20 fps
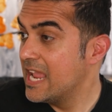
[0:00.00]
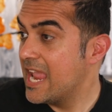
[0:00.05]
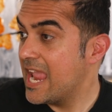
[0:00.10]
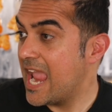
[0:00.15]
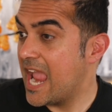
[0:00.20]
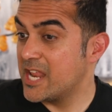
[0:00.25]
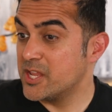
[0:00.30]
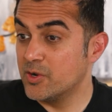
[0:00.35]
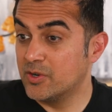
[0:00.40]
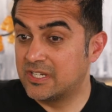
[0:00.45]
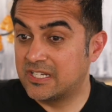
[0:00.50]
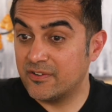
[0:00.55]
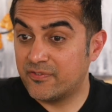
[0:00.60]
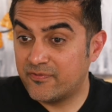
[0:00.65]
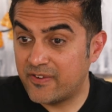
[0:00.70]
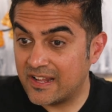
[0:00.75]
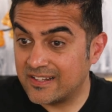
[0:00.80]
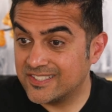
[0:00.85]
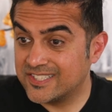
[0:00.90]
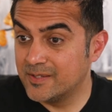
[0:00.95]
and your
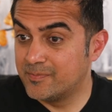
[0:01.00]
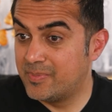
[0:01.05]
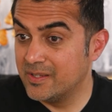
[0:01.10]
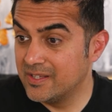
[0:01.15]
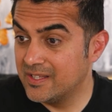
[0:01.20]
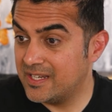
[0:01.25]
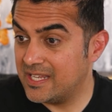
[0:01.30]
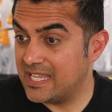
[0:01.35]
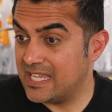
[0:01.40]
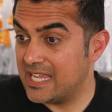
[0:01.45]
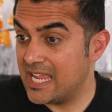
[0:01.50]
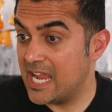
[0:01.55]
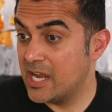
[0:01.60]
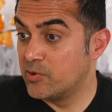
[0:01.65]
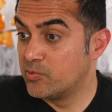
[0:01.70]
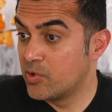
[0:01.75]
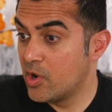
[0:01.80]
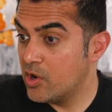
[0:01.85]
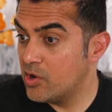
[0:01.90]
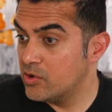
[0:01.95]
defensibility
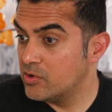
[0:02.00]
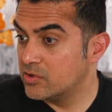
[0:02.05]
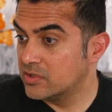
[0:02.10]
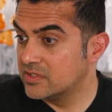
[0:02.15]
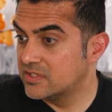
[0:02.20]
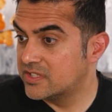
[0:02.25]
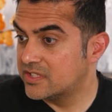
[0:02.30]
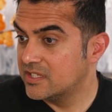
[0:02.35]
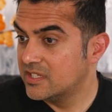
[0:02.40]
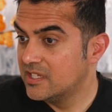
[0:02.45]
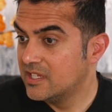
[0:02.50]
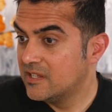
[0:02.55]
erodes